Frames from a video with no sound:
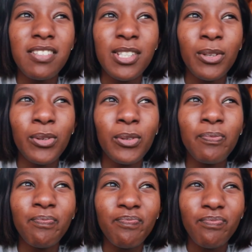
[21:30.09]
So
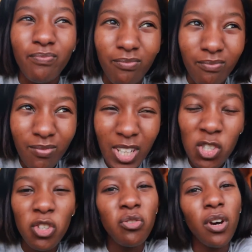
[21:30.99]

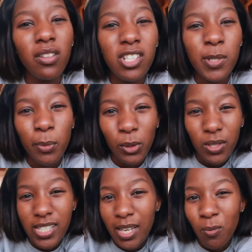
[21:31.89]
she'd rather
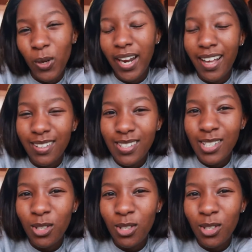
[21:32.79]
spoil someone else.